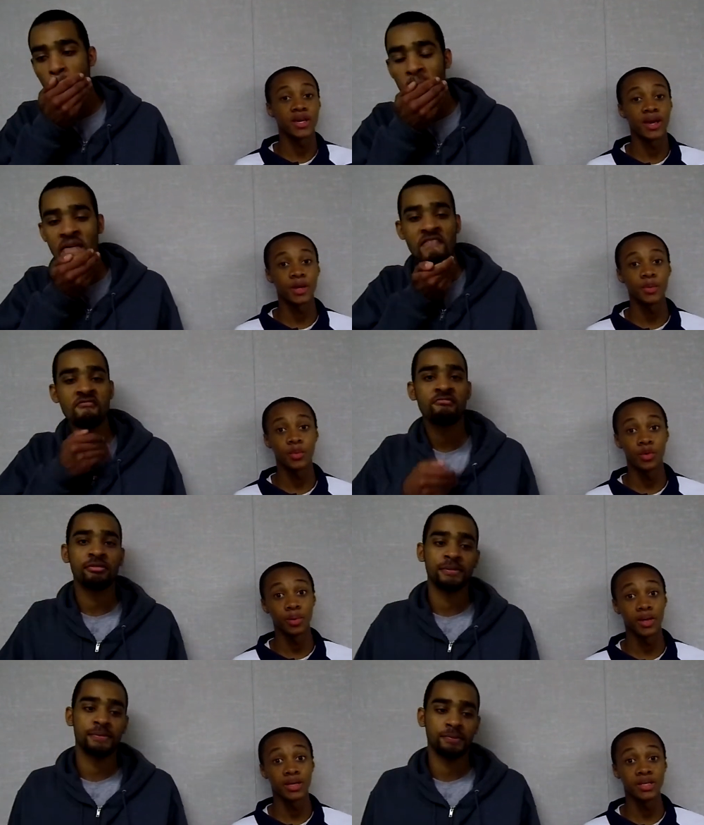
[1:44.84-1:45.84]
Speaker 1: game we
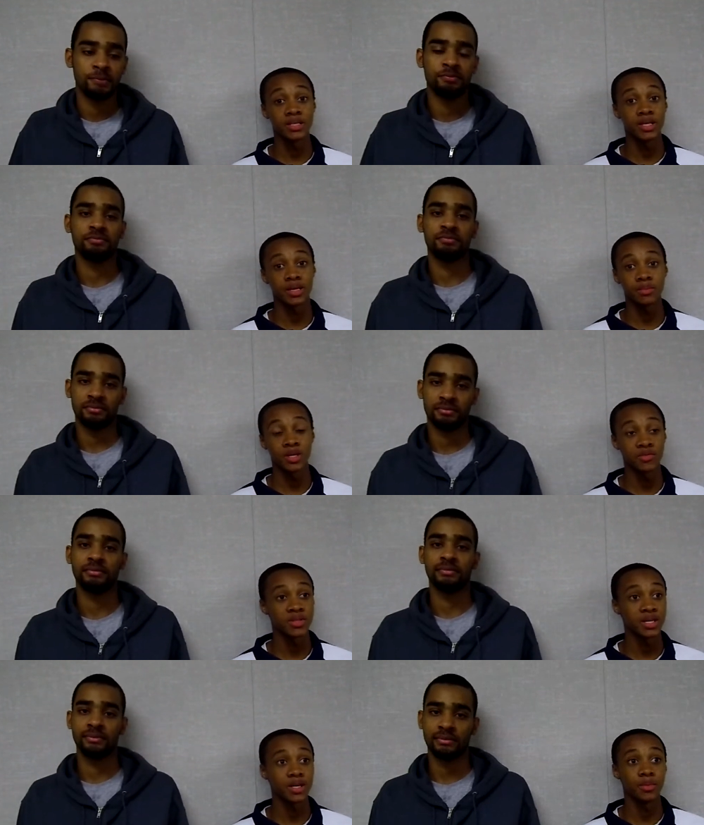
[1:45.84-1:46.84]
played a good team, tough
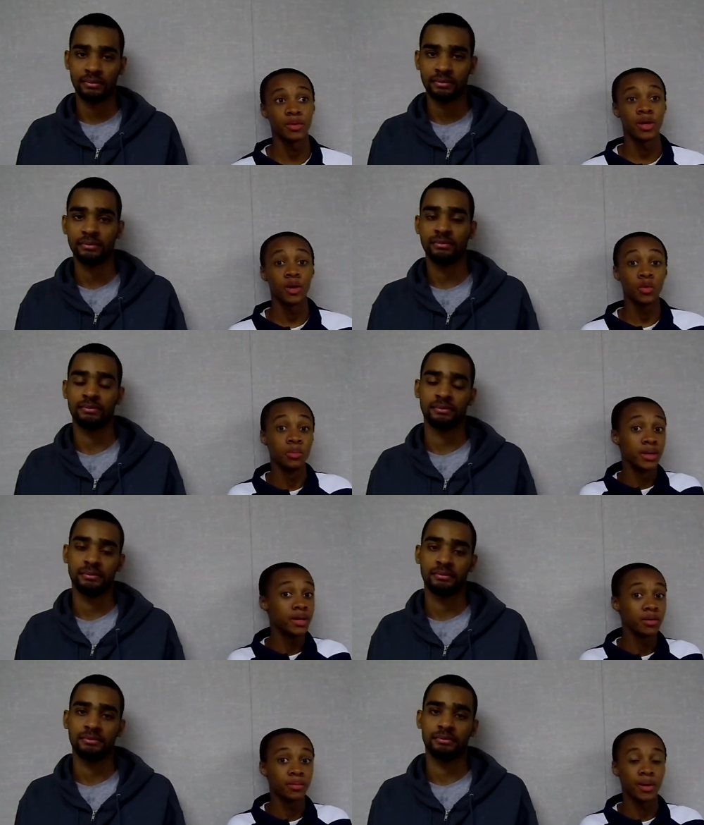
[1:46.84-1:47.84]
team, and we beat
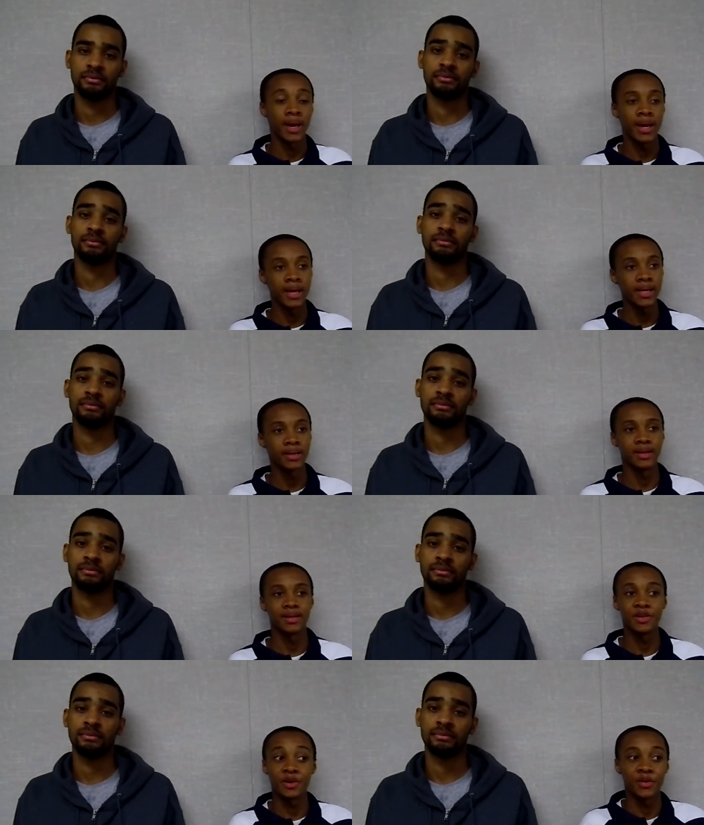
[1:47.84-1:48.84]
them by eight. And then,
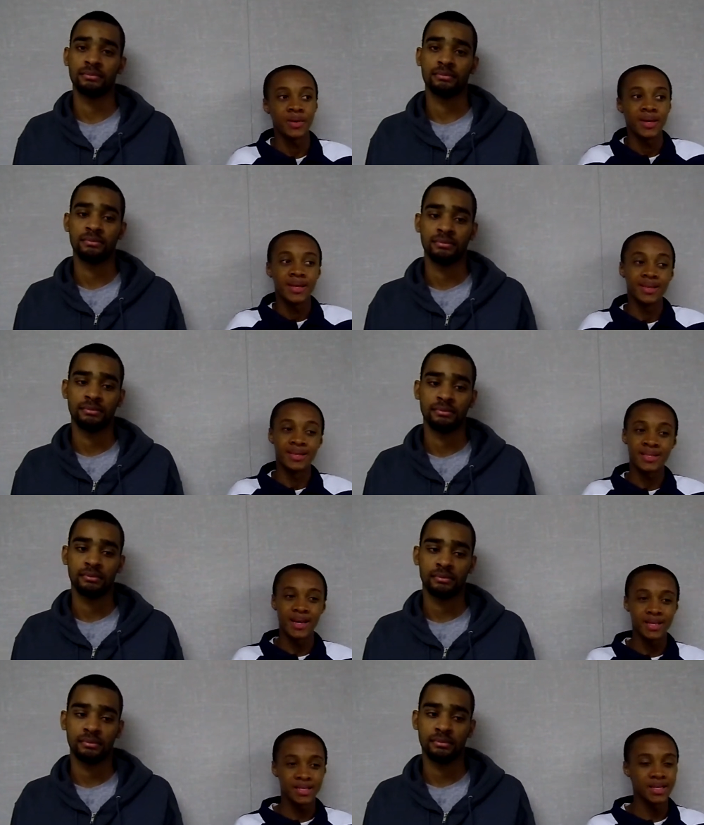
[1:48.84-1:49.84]
you know, the
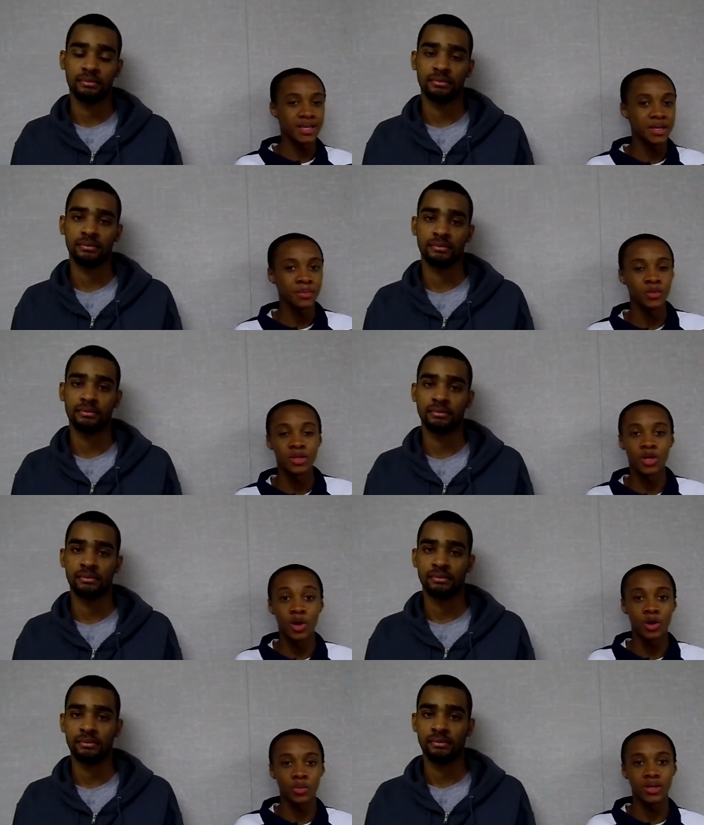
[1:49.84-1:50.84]
second team we
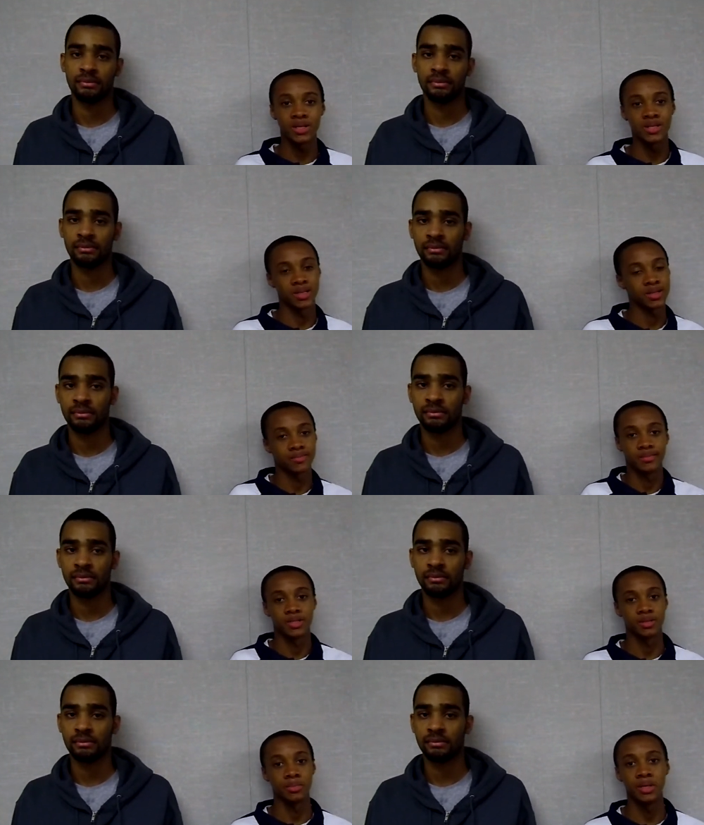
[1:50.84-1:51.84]
thought we could just
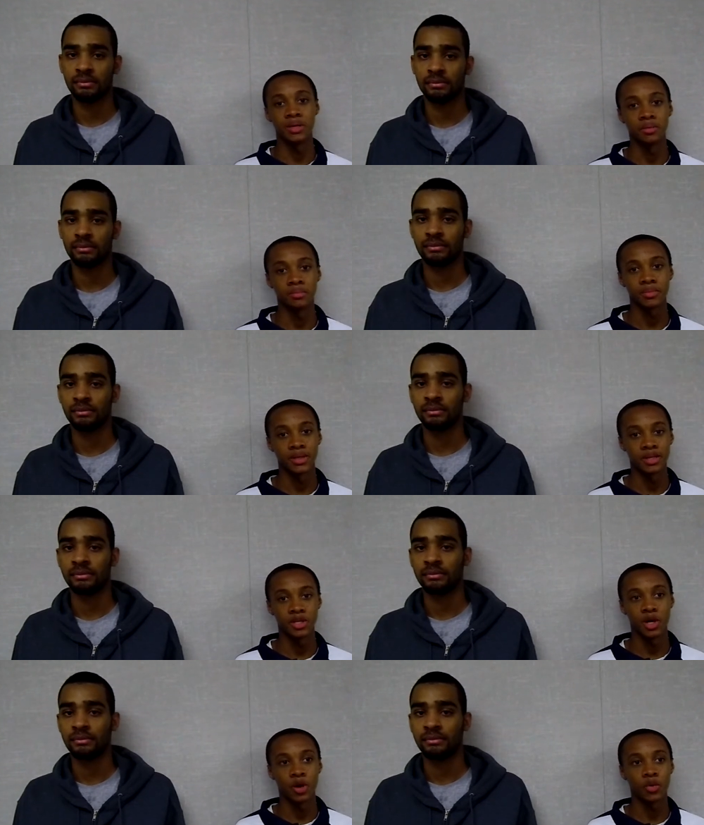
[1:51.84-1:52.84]
beat them. And you
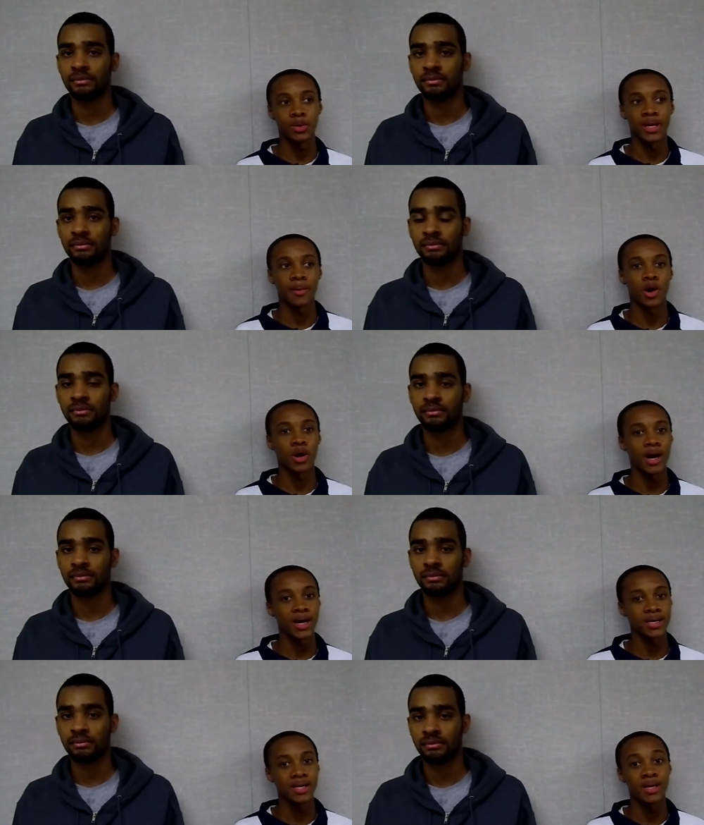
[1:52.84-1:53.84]
know, we came out
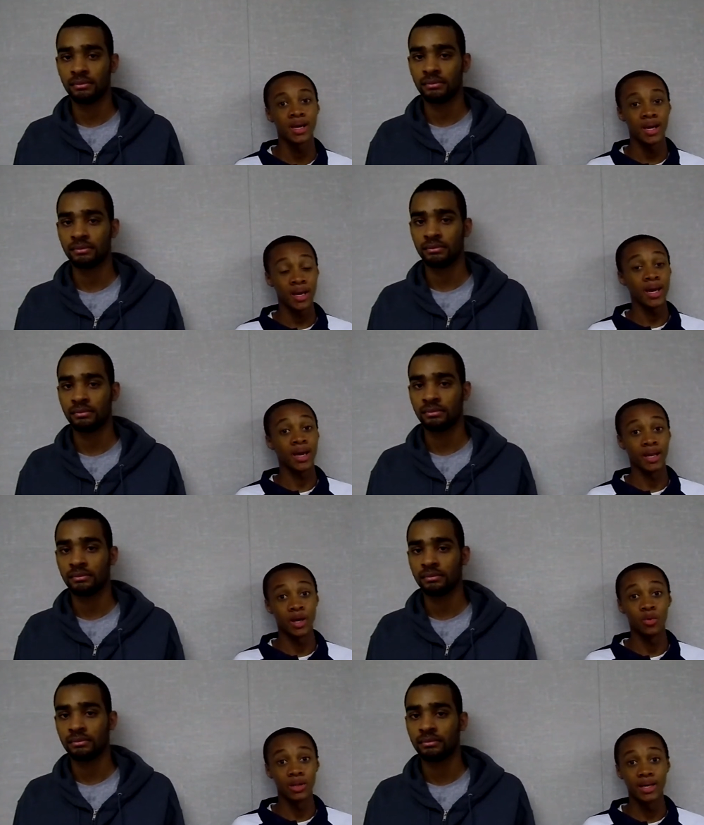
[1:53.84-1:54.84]
cocky, and they
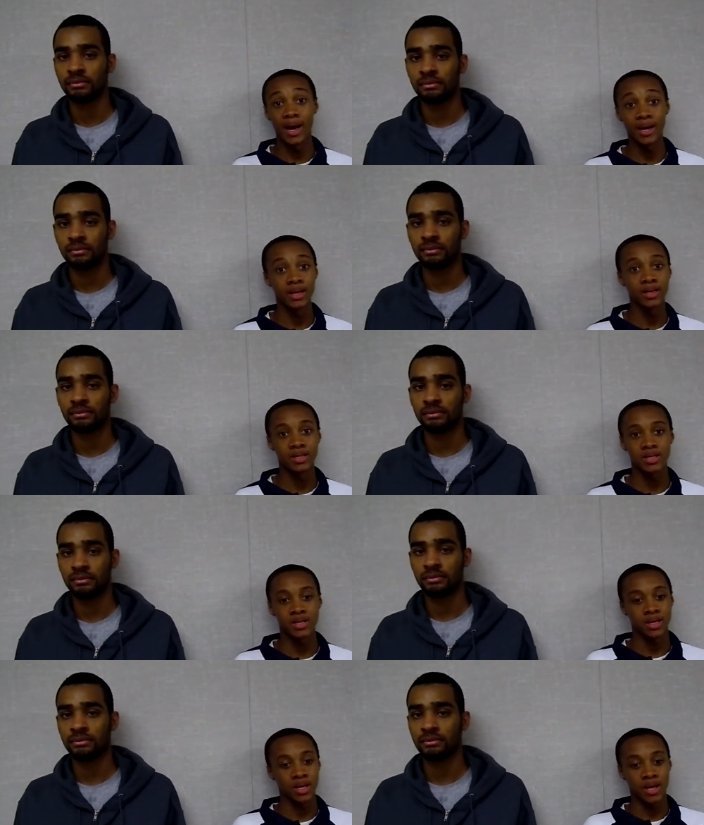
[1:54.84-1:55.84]
really got in us.
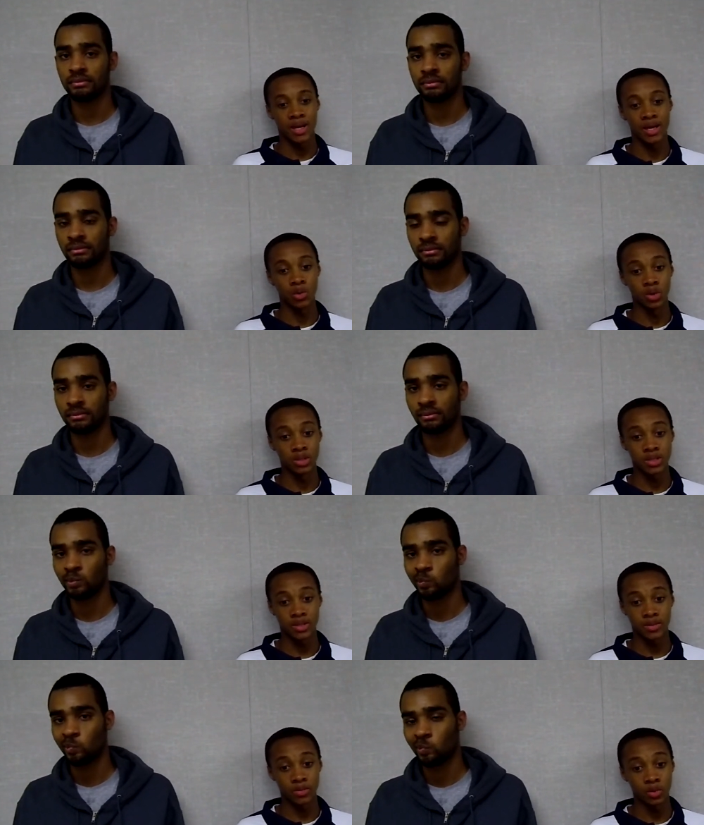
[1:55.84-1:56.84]
And it was
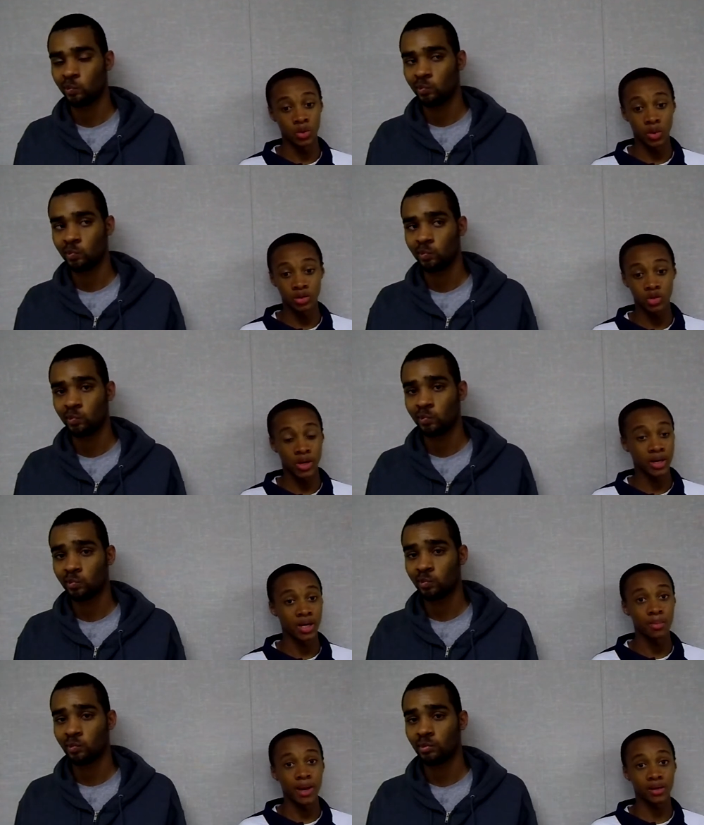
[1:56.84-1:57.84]
we were trying to
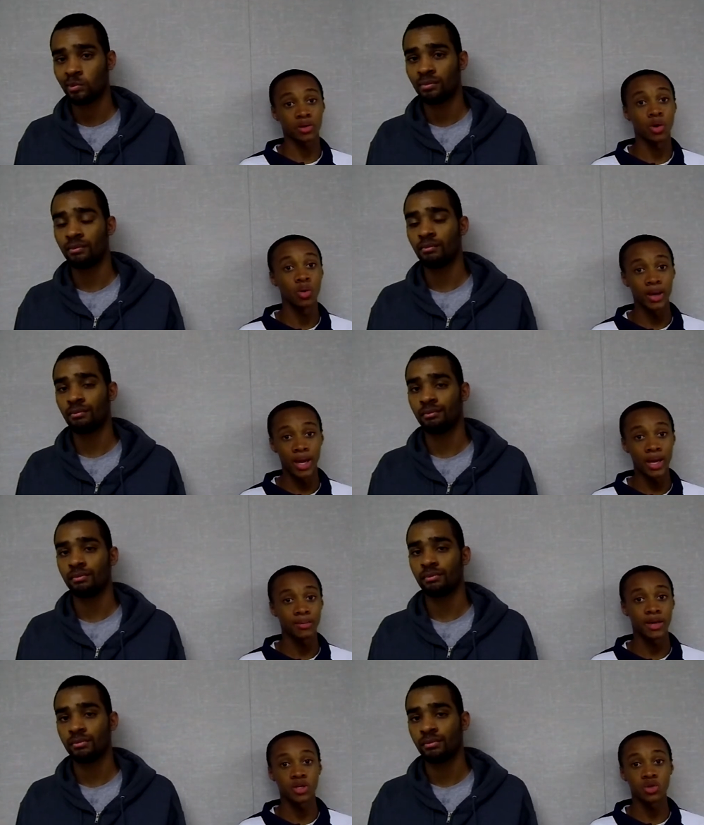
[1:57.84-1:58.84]
come back the whole game.
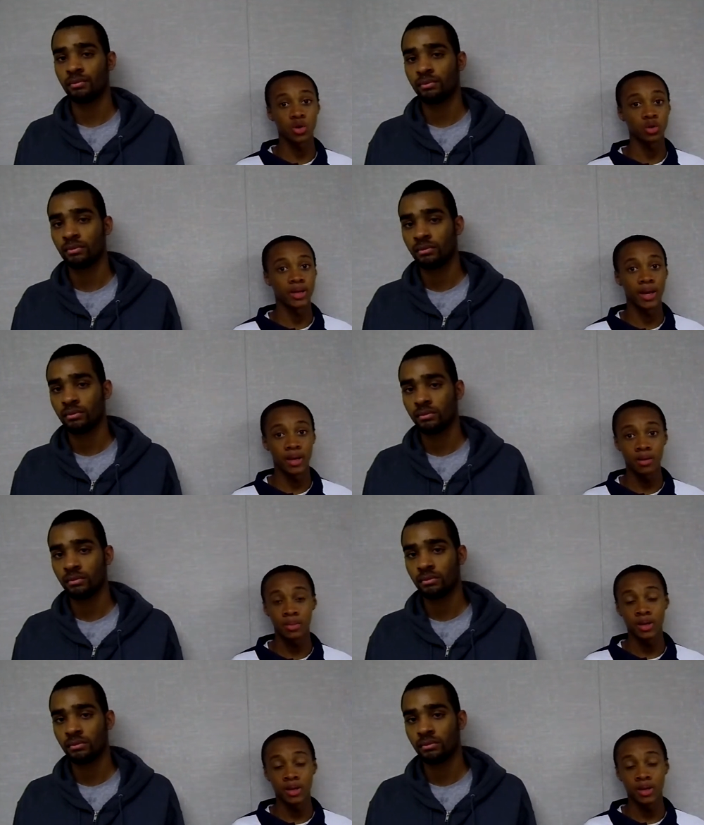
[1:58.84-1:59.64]
They controlled the game,